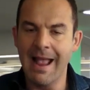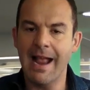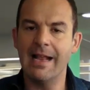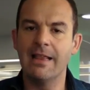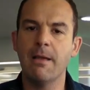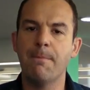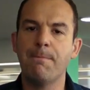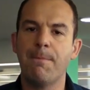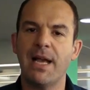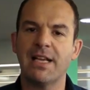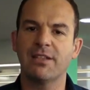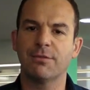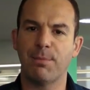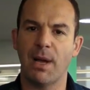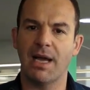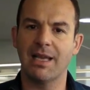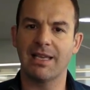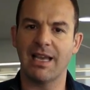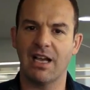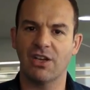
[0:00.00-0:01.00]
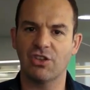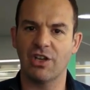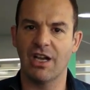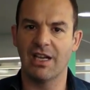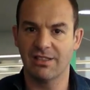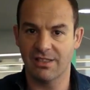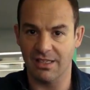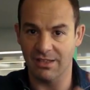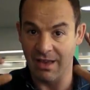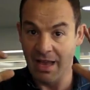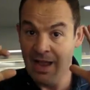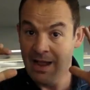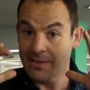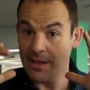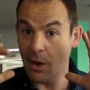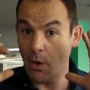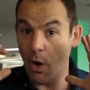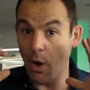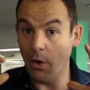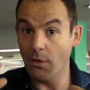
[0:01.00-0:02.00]
in the best buy cash ISAs.
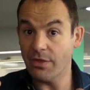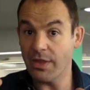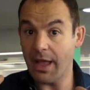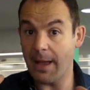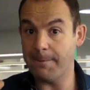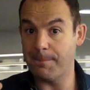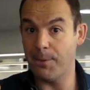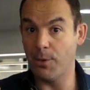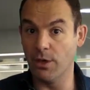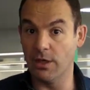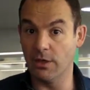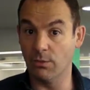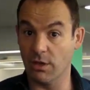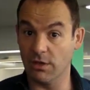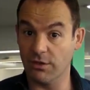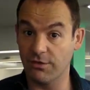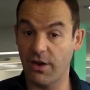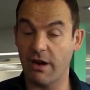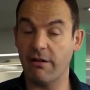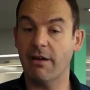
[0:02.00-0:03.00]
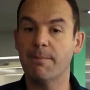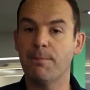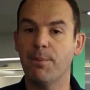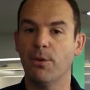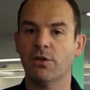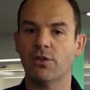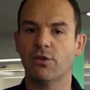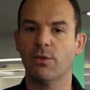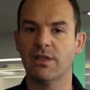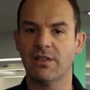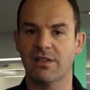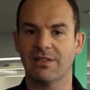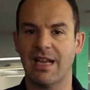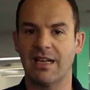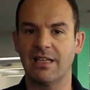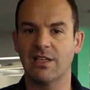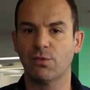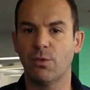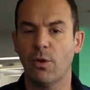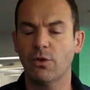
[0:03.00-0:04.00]
Now, on that point, what's very important to
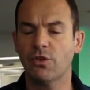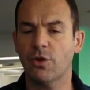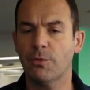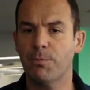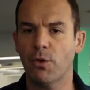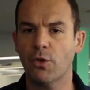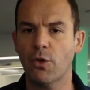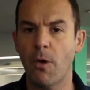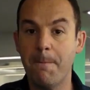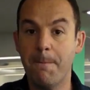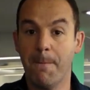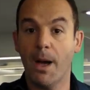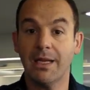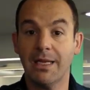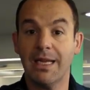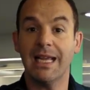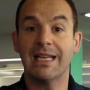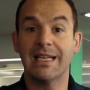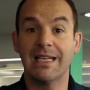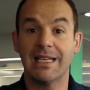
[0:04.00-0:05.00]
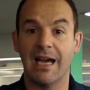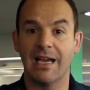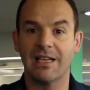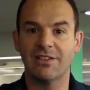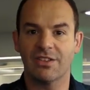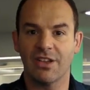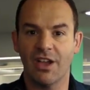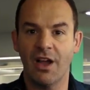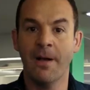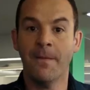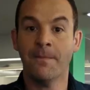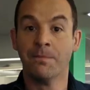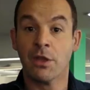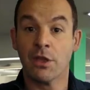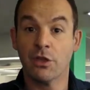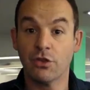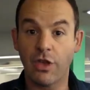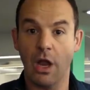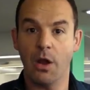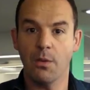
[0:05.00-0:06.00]
understand is once you put your money in an ISA,
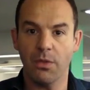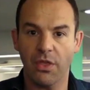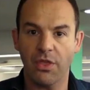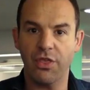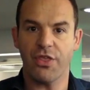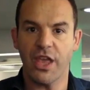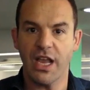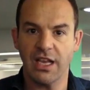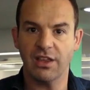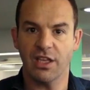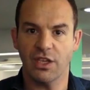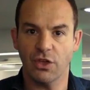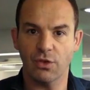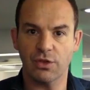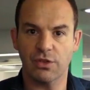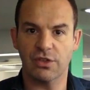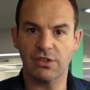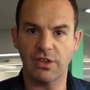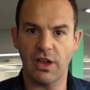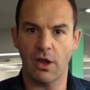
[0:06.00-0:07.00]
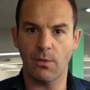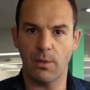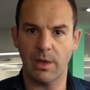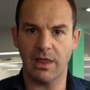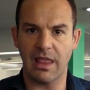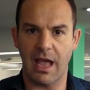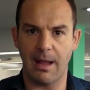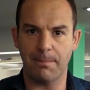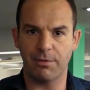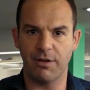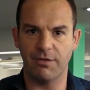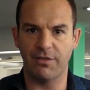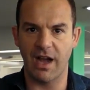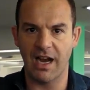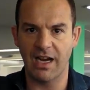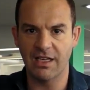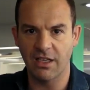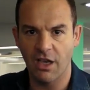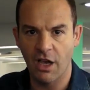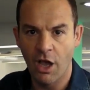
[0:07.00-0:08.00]
don't think that you're stuck with that
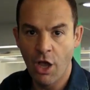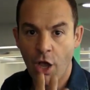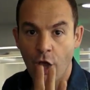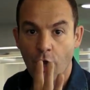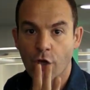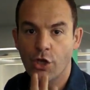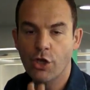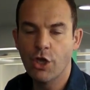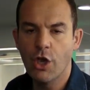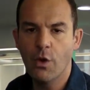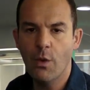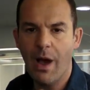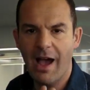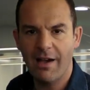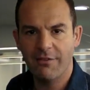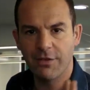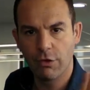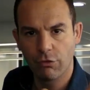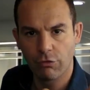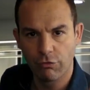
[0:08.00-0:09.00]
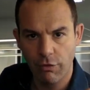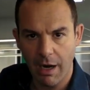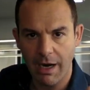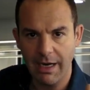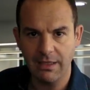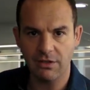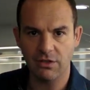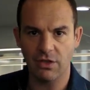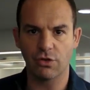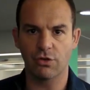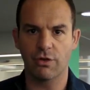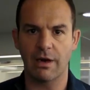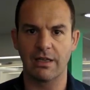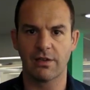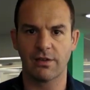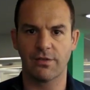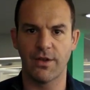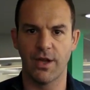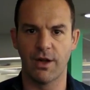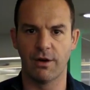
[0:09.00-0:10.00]
provider. You have a right to
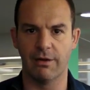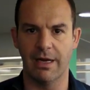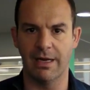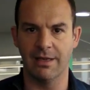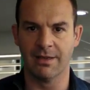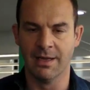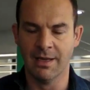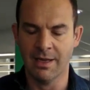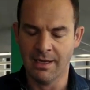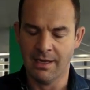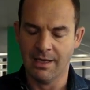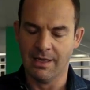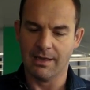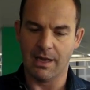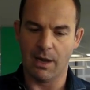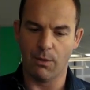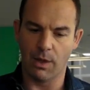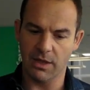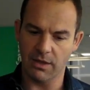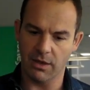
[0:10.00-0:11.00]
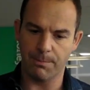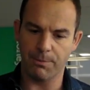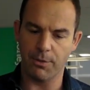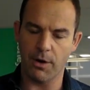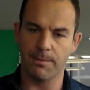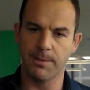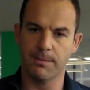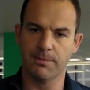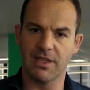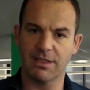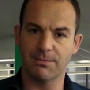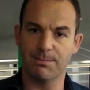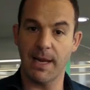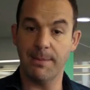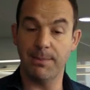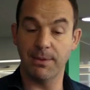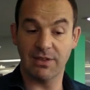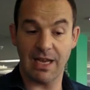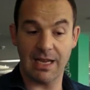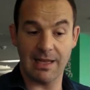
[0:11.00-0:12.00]
transfer it. Now, one of the problems is
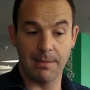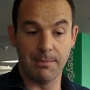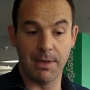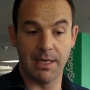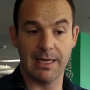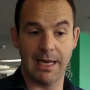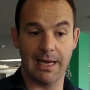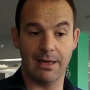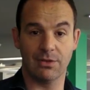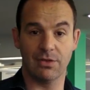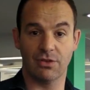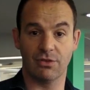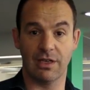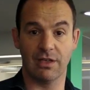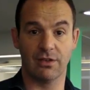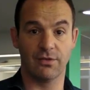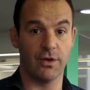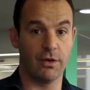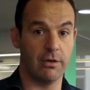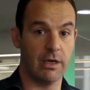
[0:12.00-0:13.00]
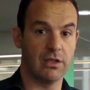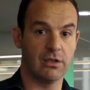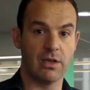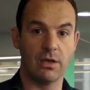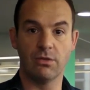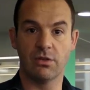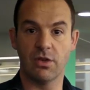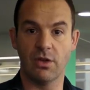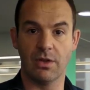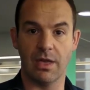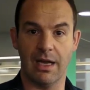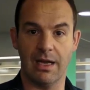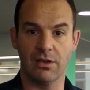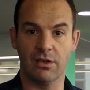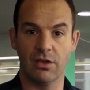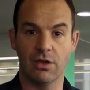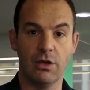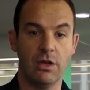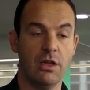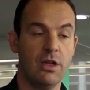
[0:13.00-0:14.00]
people take their money out to transfer it. Don't do
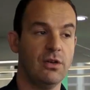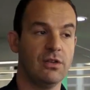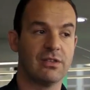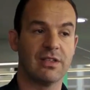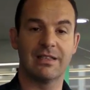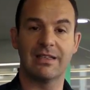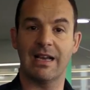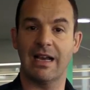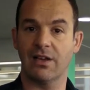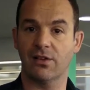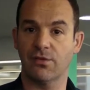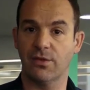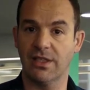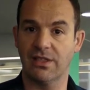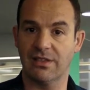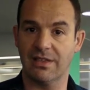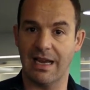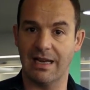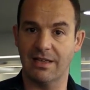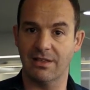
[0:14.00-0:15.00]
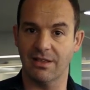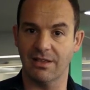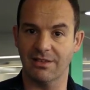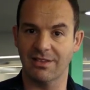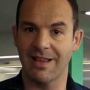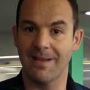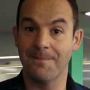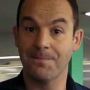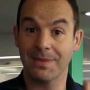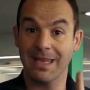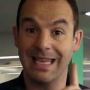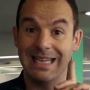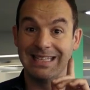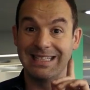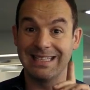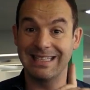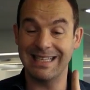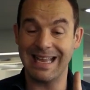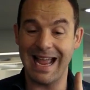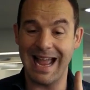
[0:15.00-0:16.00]
that. You lose the tax-free status.
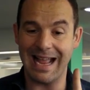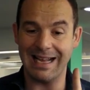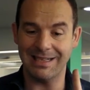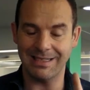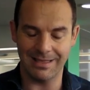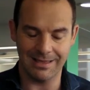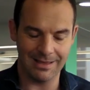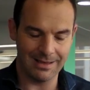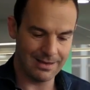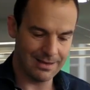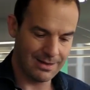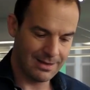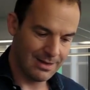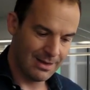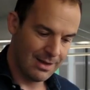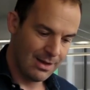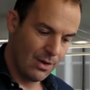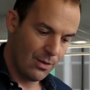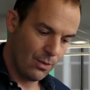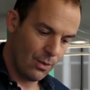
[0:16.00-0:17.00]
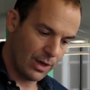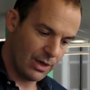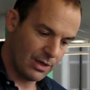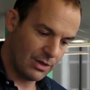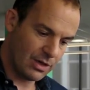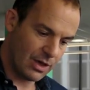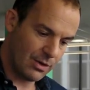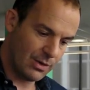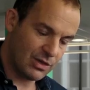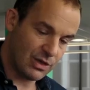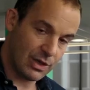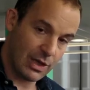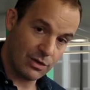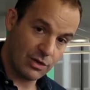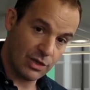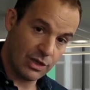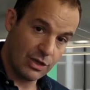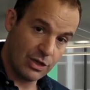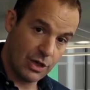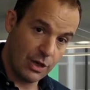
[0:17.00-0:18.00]
Instead, what you do is you go
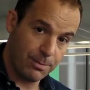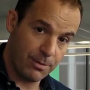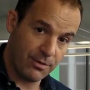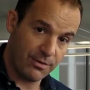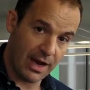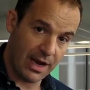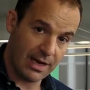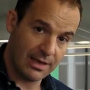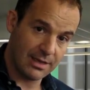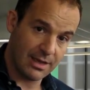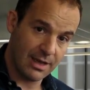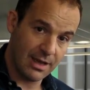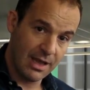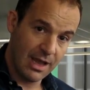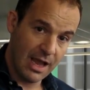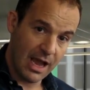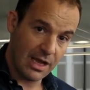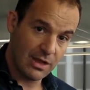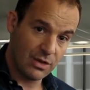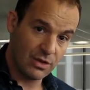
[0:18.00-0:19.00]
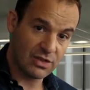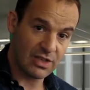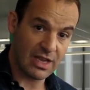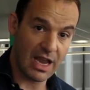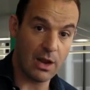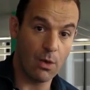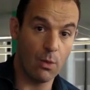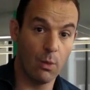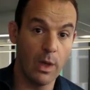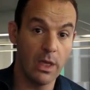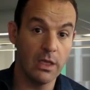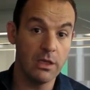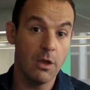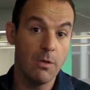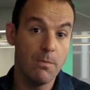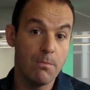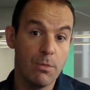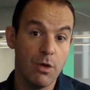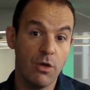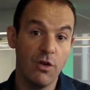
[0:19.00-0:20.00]
to your new provider and you say, will you
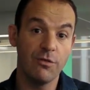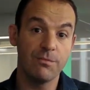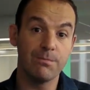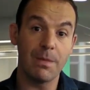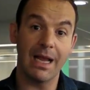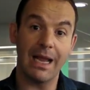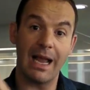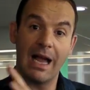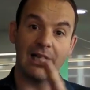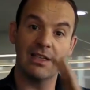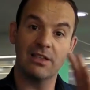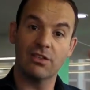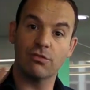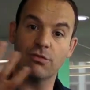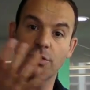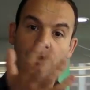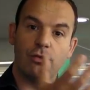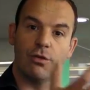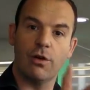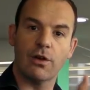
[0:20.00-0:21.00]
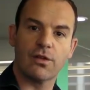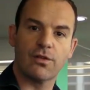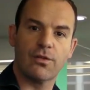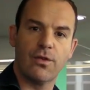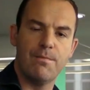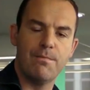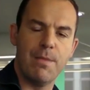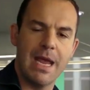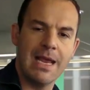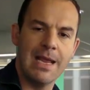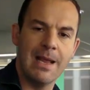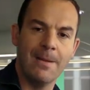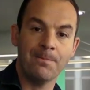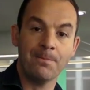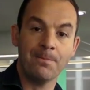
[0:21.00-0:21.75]
move my ISA across for me?